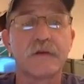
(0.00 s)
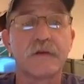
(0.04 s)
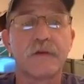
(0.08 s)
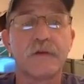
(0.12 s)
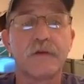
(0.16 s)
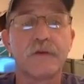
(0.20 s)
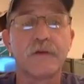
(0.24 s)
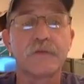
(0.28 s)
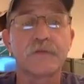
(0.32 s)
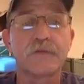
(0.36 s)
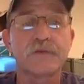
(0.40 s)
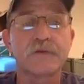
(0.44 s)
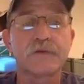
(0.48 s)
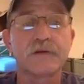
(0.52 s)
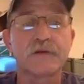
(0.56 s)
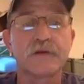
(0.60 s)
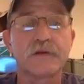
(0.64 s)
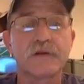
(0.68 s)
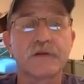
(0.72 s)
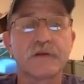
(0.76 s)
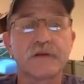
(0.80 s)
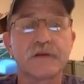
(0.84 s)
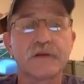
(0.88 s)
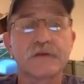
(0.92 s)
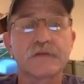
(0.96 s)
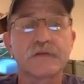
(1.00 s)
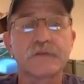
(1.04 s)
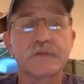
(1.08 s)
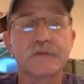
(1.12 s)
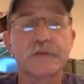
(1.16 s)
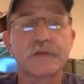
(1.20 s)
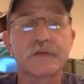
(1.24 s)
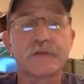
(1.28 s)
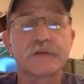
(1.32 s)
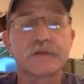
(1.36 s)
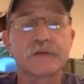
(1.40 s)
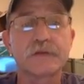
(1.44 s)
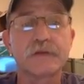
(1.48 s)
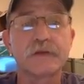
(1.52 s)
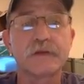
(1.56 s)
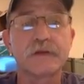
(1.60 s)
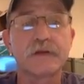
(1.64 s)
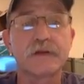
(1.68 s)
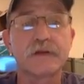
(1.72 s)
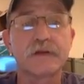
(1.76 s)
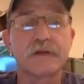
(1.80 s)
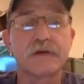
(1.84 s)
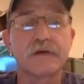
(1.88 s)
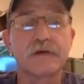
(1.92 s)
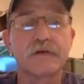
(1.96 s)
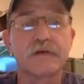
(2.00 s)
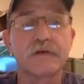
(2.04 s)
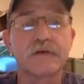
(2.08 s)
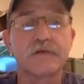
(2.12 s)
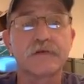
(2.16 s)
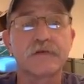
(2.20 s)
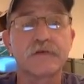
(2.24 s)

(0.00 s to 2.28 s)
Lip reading: Whoops, let me see here.